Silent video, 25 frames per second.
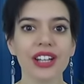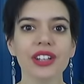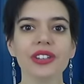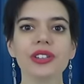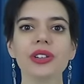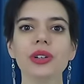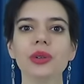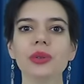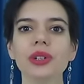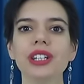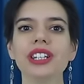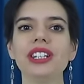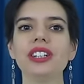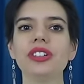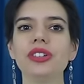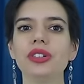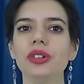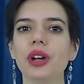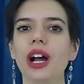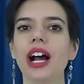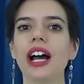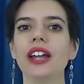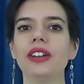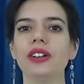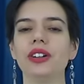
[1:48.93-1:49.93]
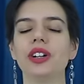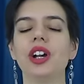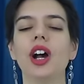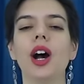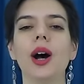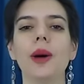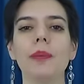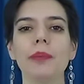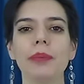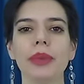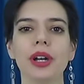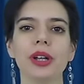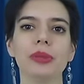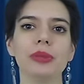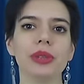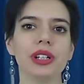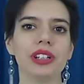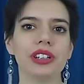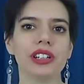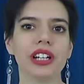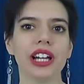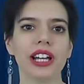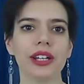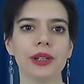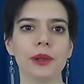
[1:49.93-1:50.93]
So we need to add a
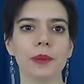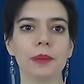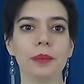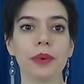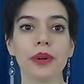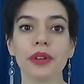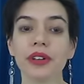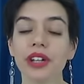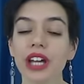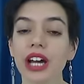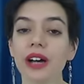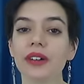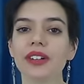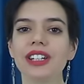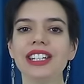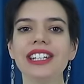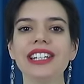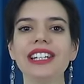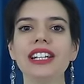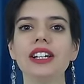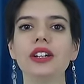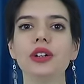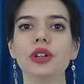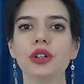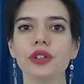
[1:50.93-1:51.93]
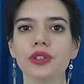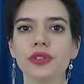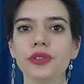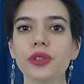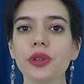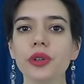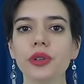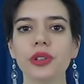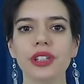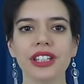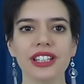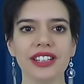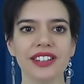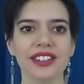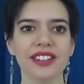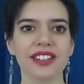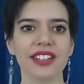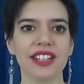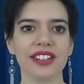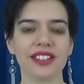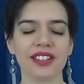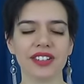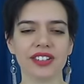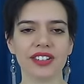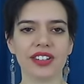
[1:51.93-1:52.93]
complement like a pronoun. Il le faut. It's
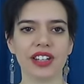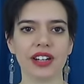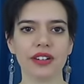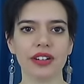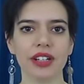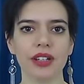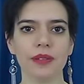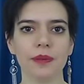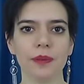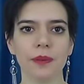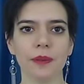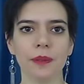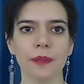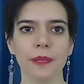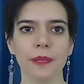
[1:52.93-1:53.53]
necessary.